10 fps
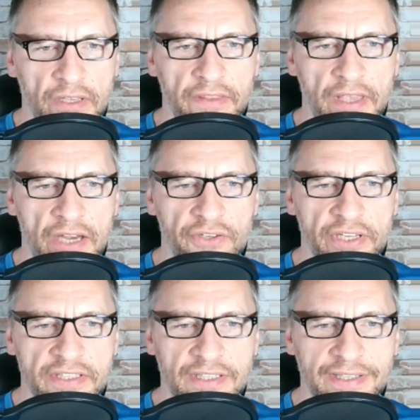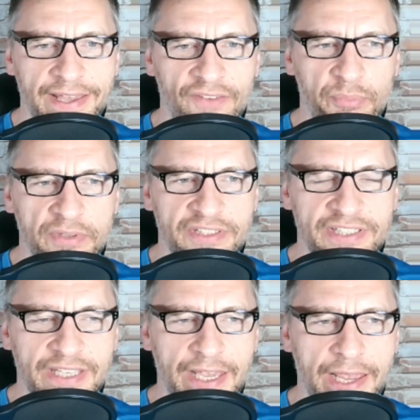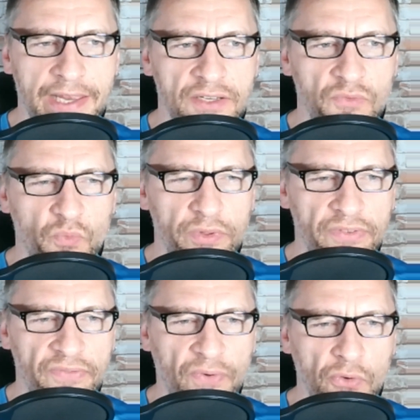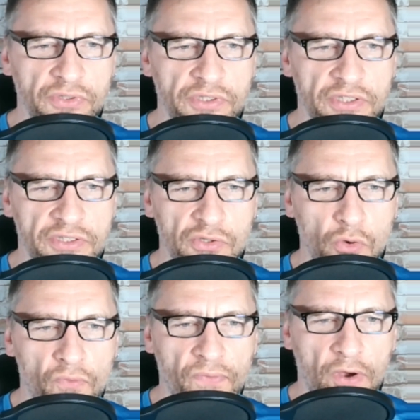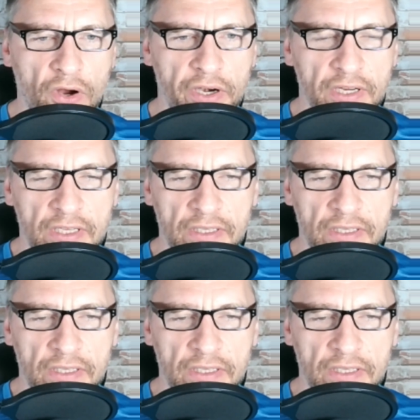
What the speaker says: the areas that have been scanned with the phones so far.